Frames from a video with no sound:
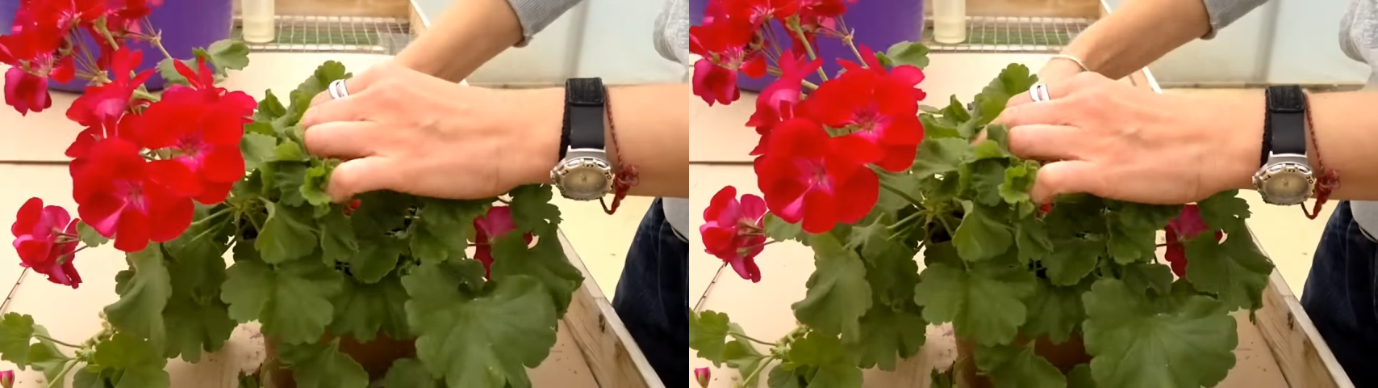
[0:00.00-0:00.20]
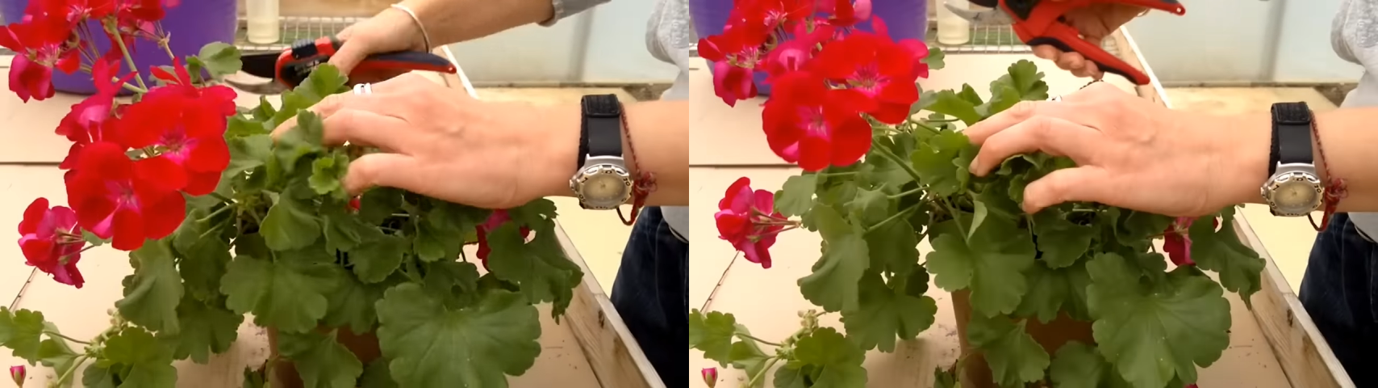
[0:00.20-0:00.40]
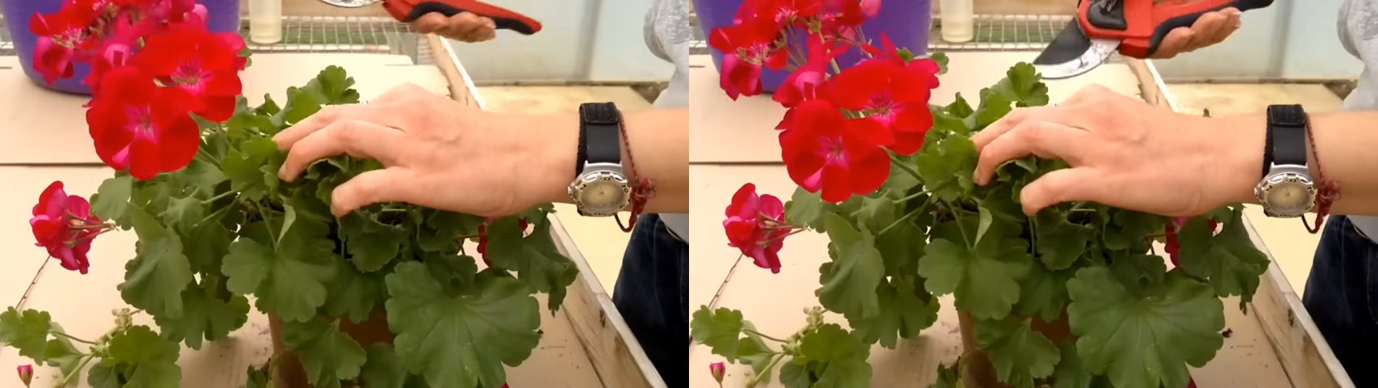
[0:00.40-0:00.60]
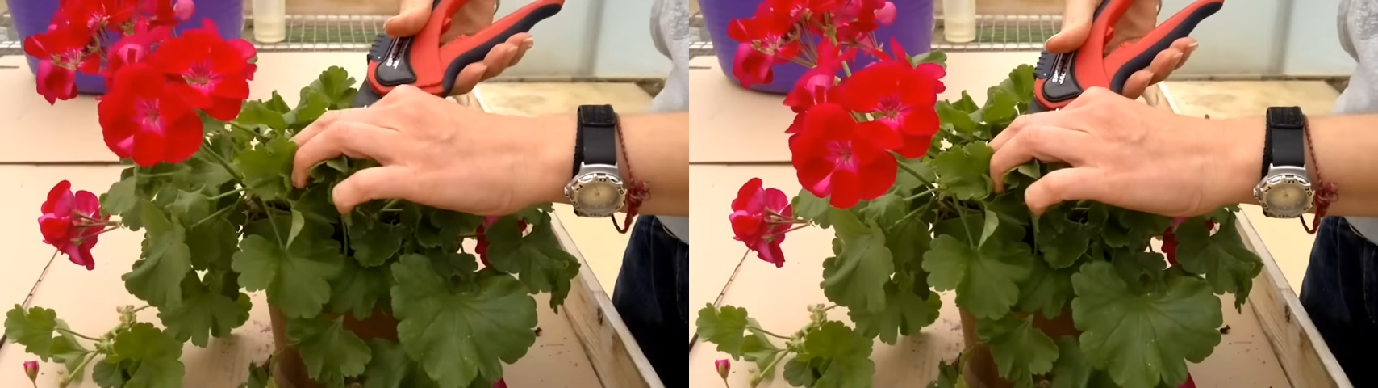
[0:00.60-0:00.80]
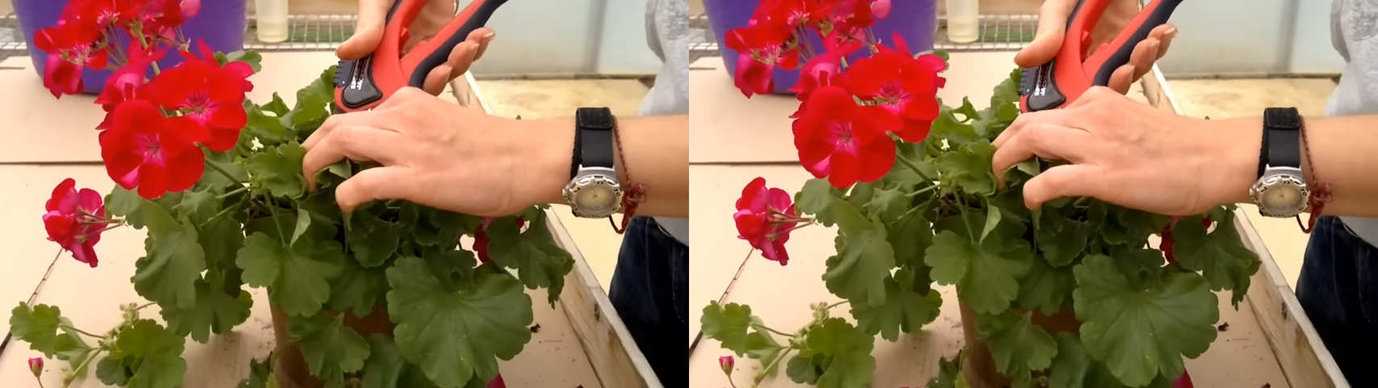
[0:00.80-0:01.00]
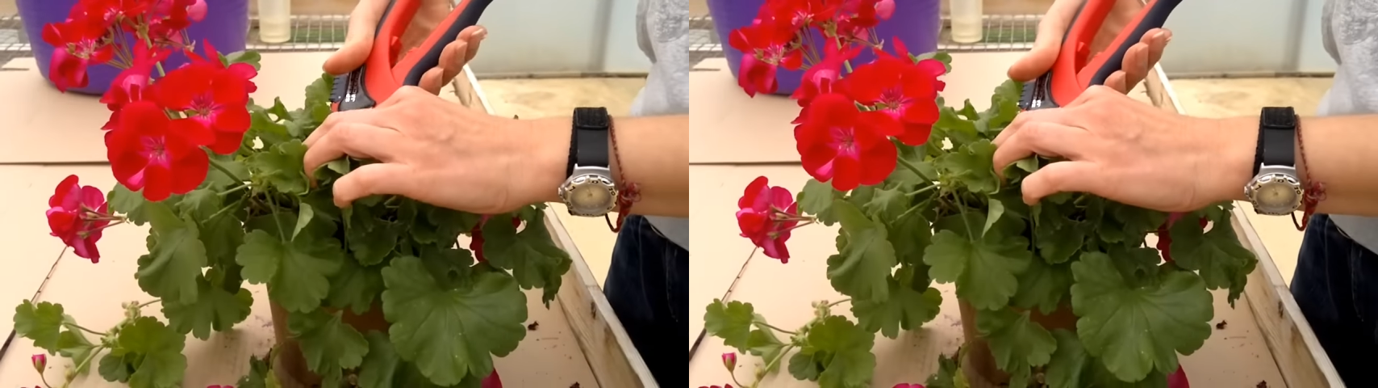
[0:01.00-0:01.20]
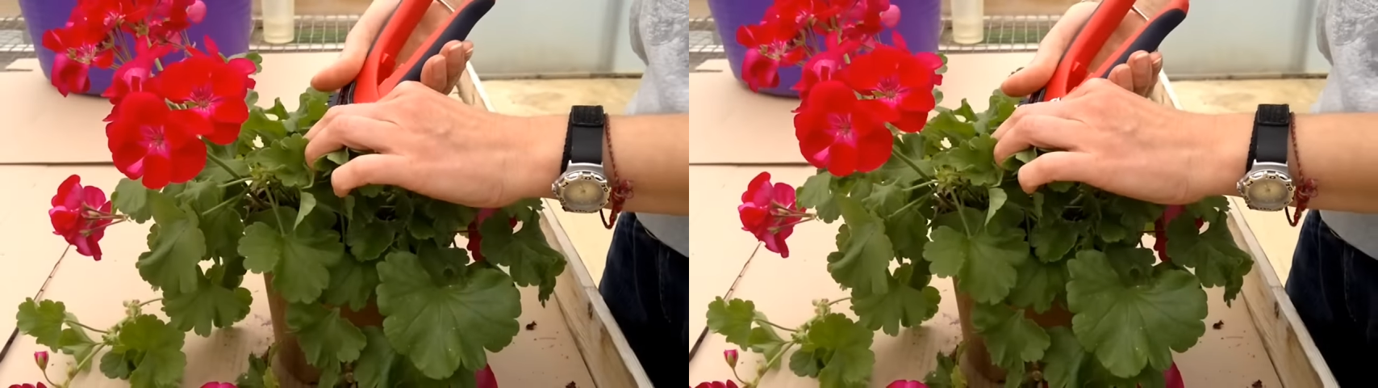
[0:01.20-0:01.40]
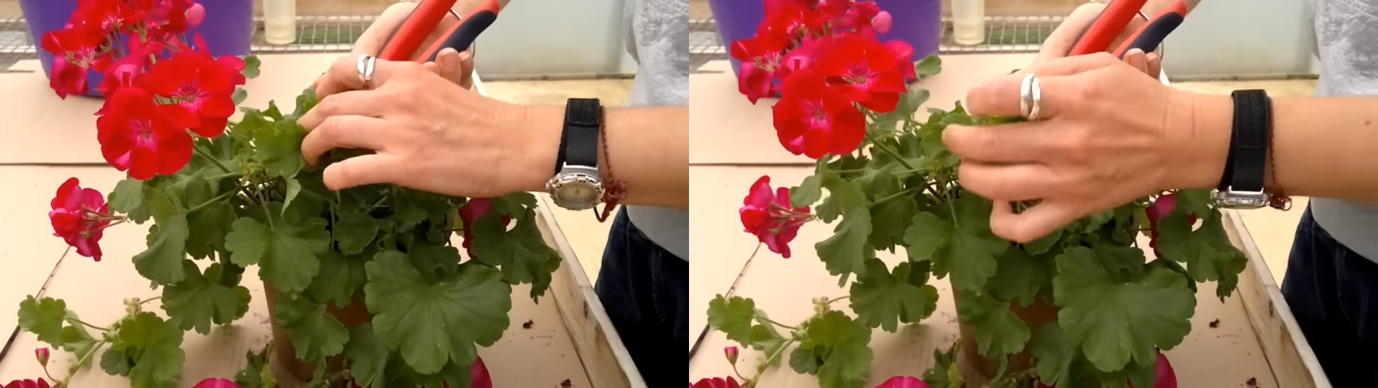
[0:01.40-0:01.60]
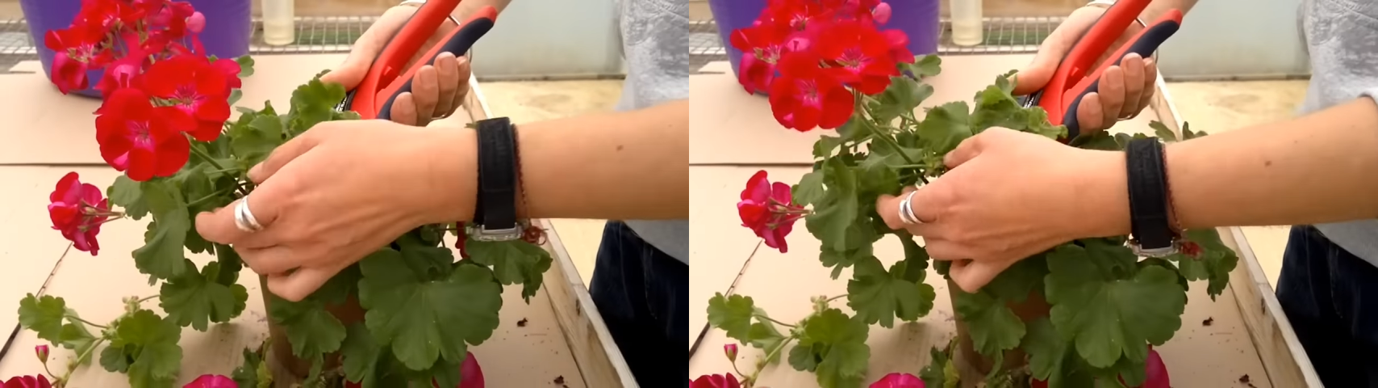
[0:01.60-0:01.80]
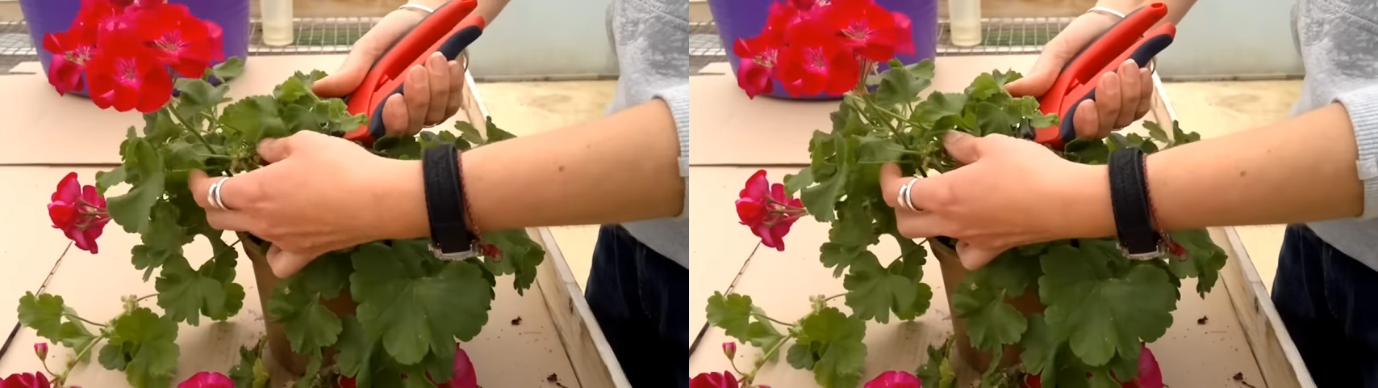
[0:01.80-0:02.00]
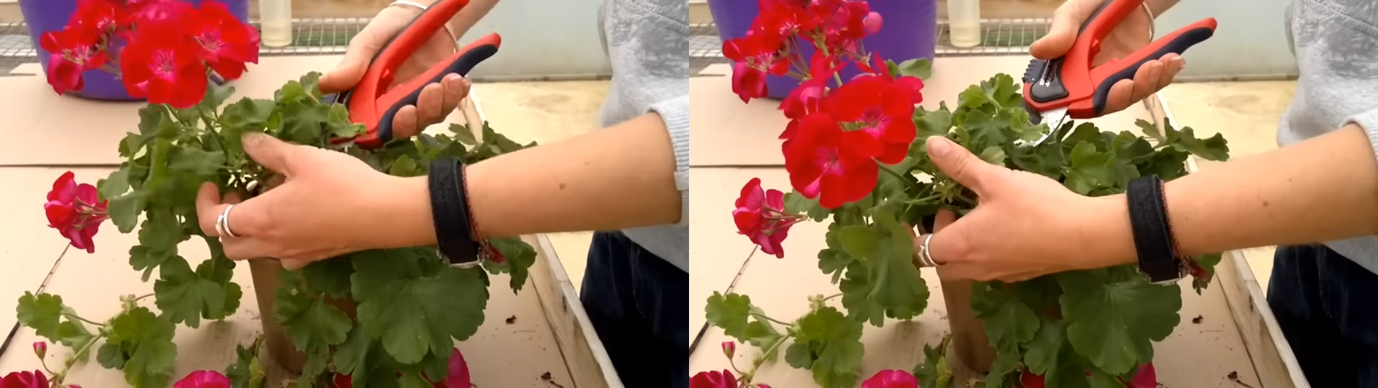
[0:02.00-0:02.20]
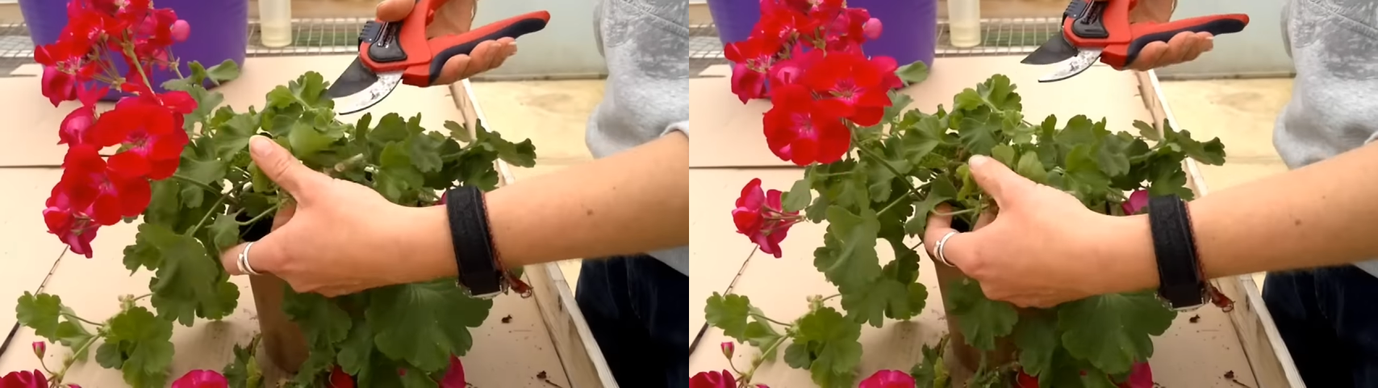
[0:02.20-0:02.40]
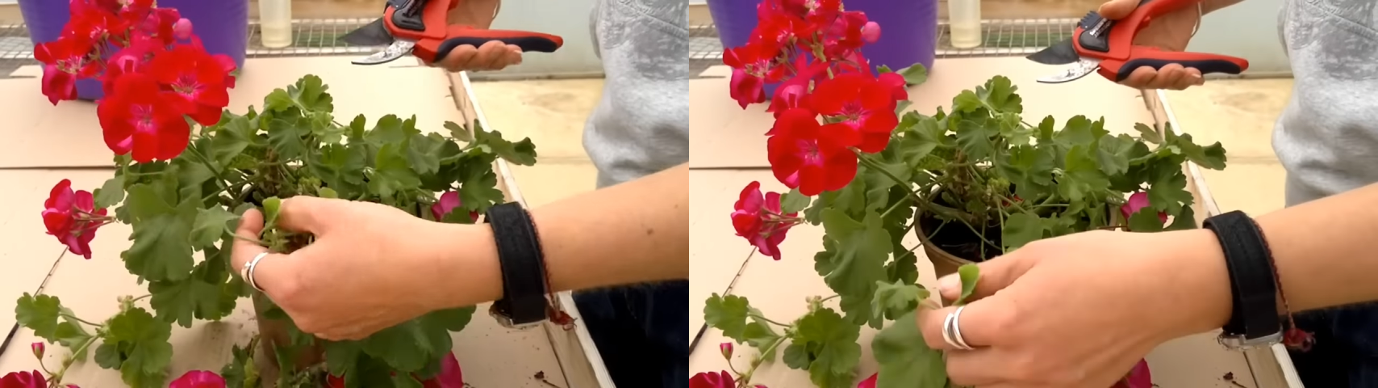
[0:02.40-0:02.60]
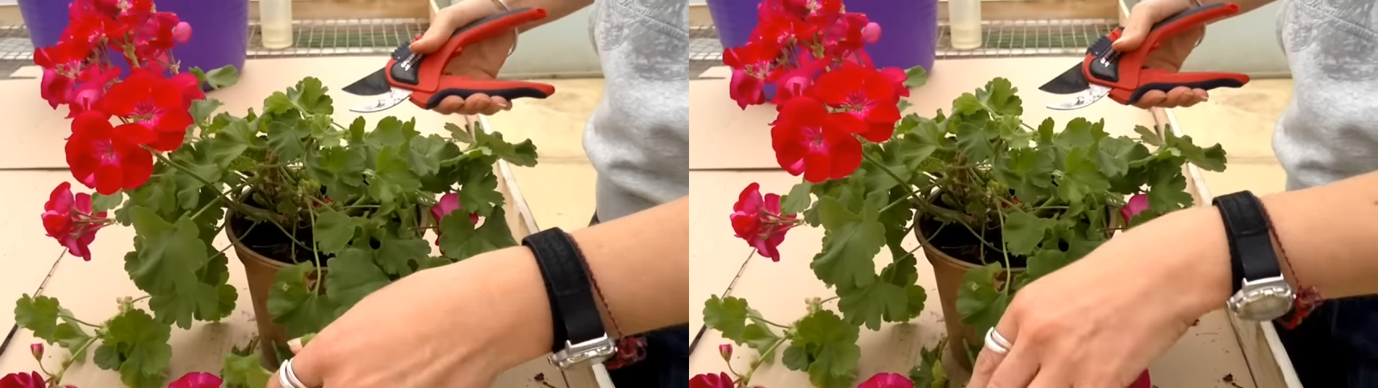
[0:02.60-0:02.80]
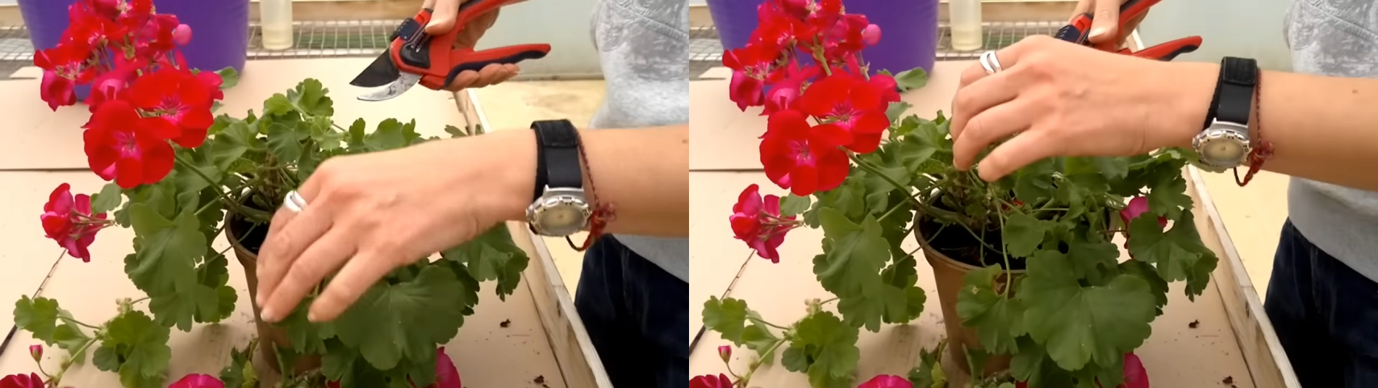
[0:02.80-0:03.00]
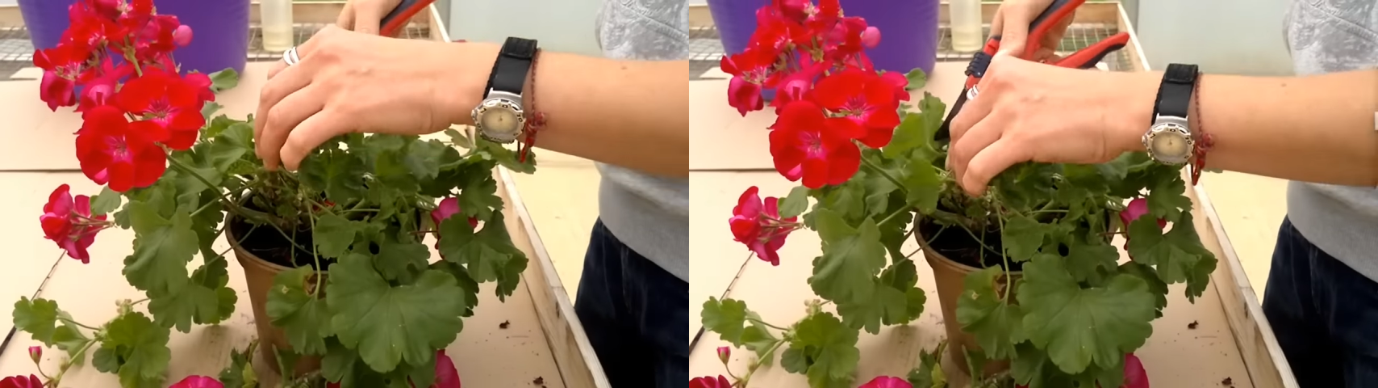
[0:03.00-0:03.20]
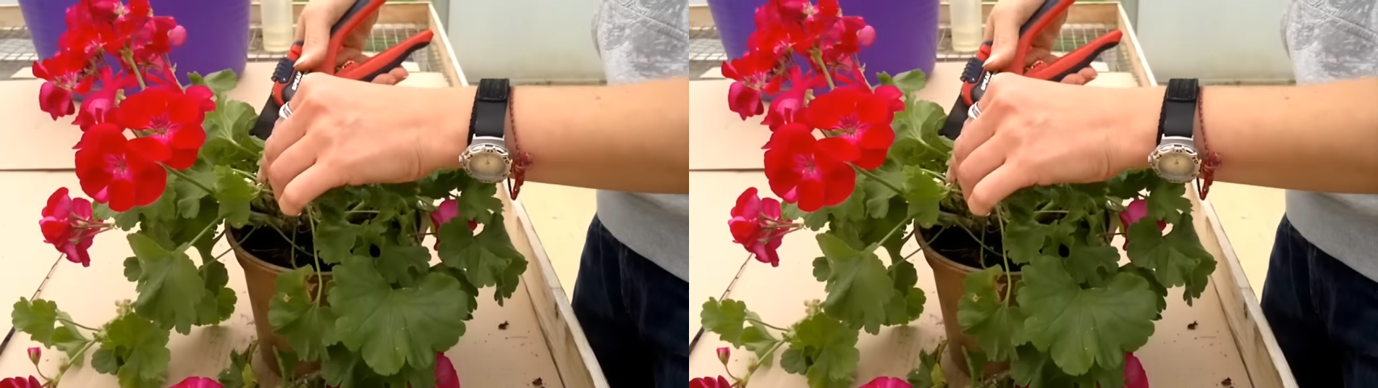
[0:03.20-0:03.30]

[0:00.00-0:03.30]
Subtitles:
(no speaker visible)